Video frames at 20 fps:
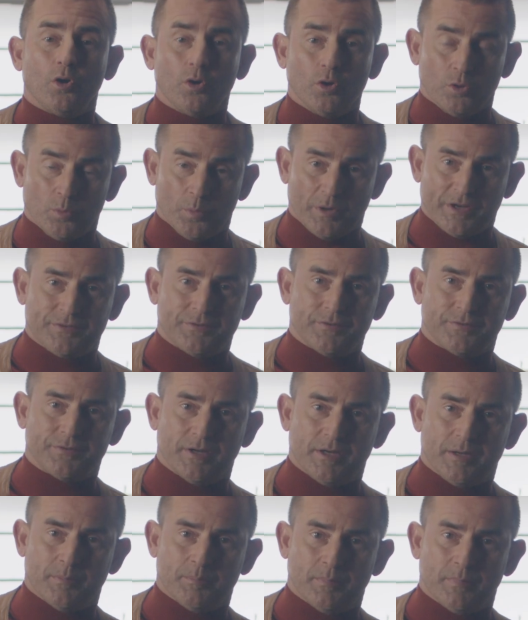always the
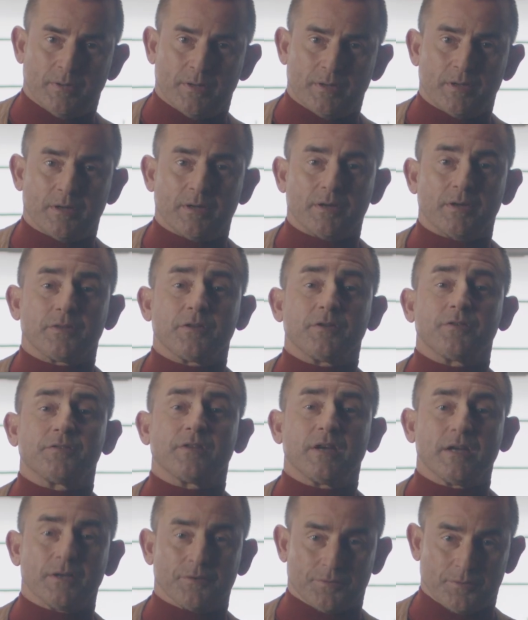same: the
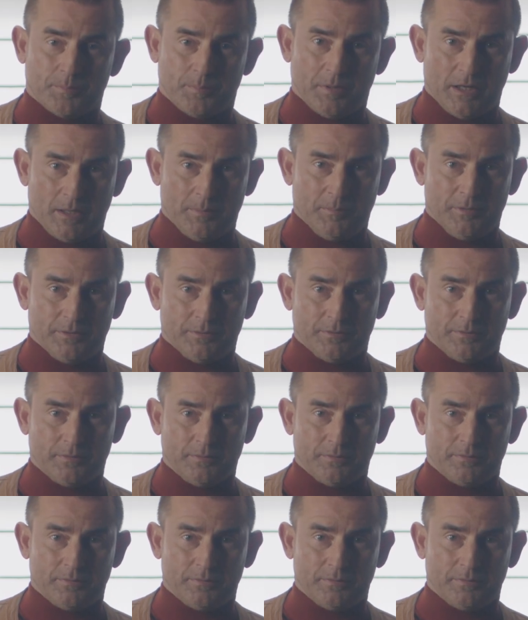sales department.